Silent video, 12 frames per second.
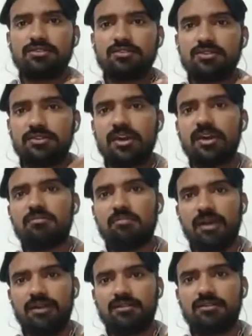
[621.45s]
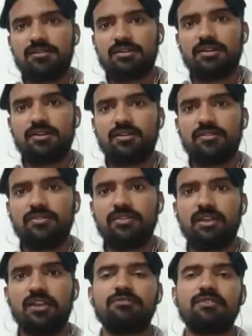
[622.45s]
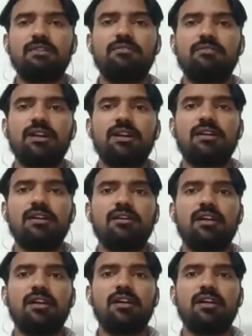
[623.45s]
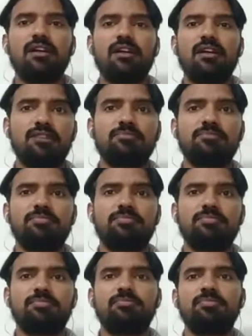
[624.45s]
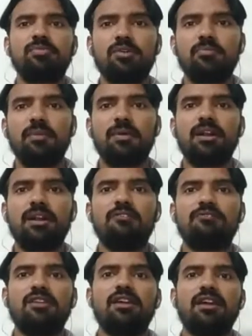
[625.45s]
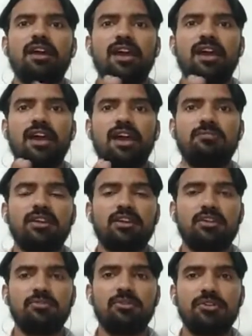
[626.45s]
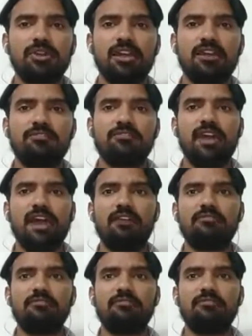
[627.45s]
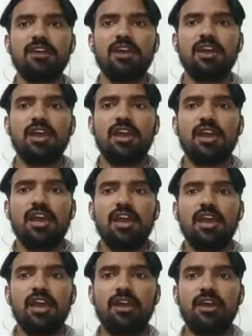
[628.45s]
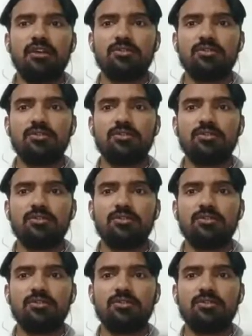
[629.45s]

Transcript: straight mind, if they wanna help poor people, if they wanna help their community, if they have a good,